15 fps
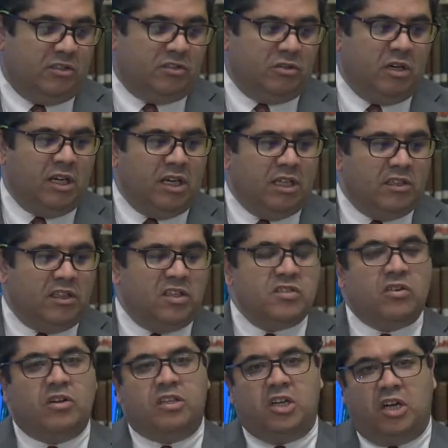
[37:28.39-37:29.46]
So these
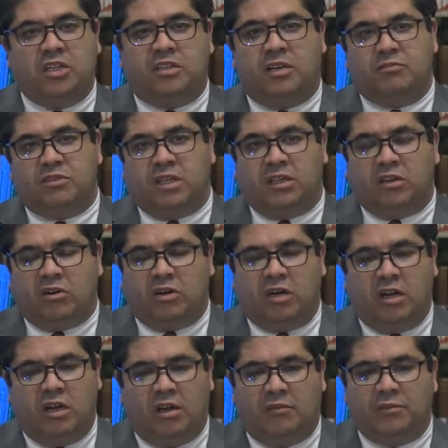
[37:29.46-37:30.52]
are the items that
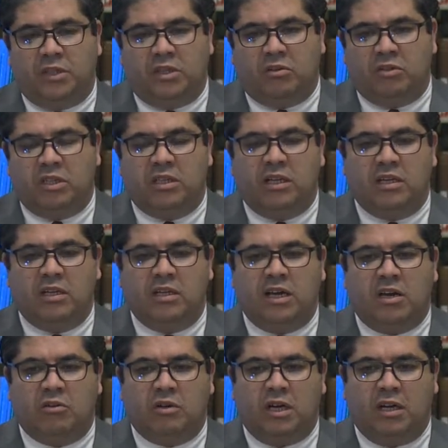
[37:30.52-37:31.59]
are in
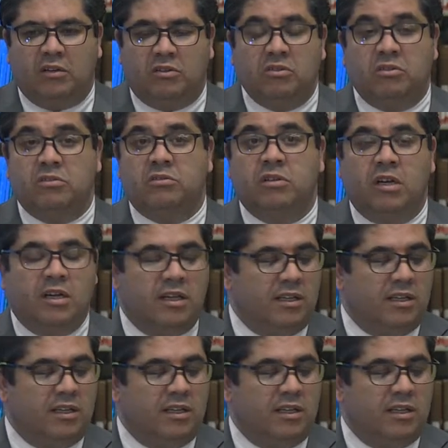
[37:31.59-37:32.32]
our to-do